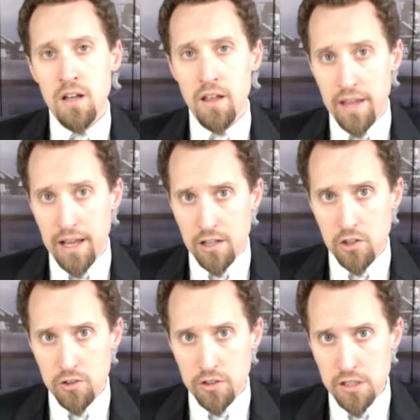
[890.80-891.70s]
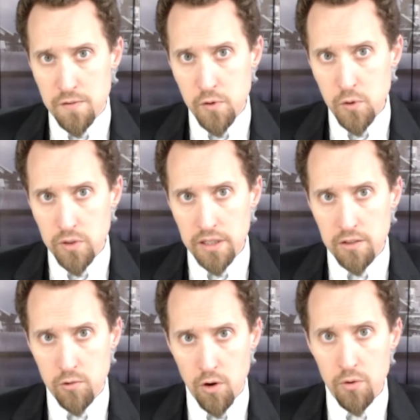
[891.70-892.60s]
That clearly is fueling
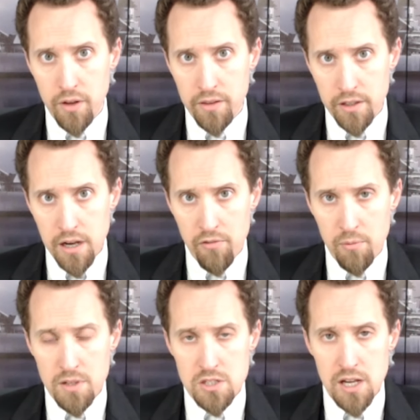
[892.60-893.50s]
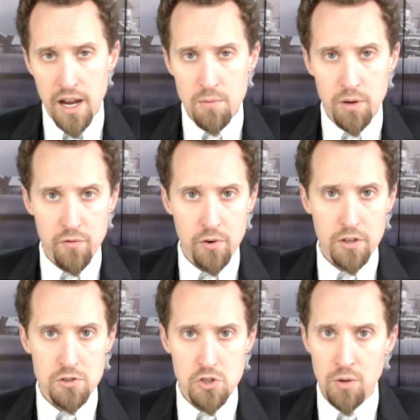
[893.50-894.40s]
growth on the government side. But for
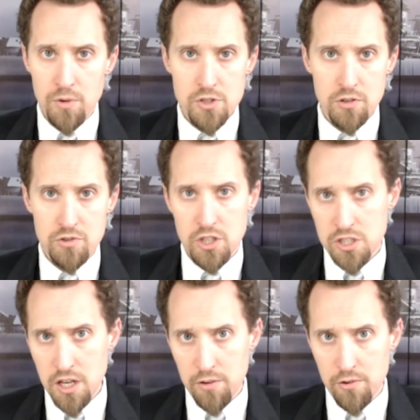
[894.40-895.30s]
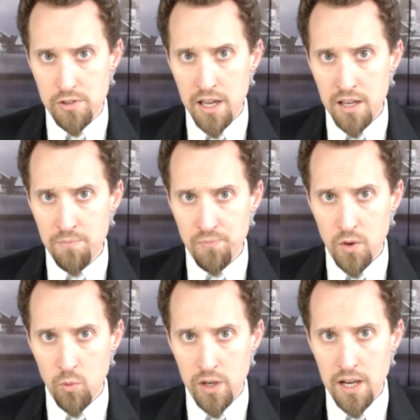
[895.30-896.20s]
consumers, you know, just the other day,
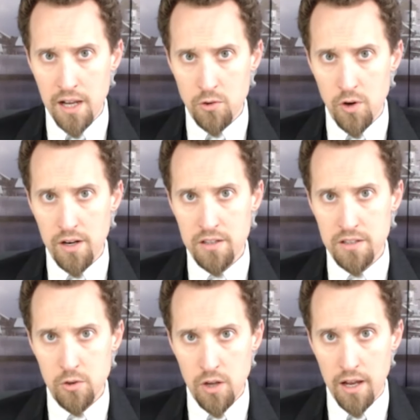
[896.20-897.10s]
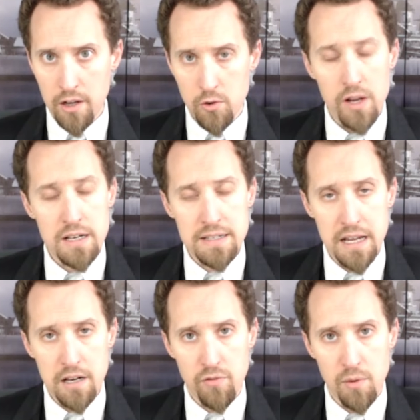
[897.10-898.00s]
we got credit uh, credit
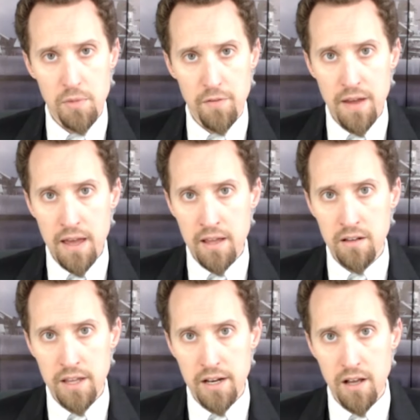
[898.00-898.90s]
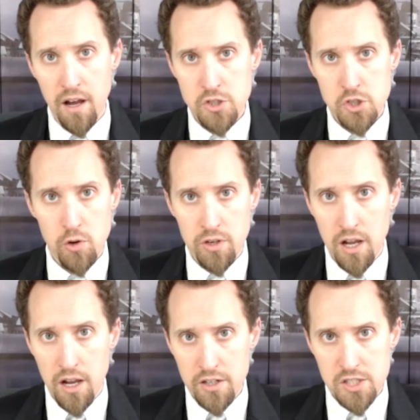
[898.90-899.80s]
data from the Fed that uh, showed an
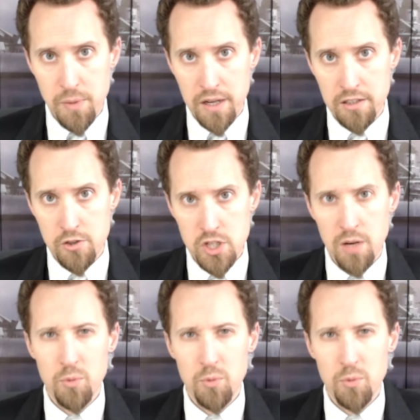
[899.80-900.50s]
unexpected jump.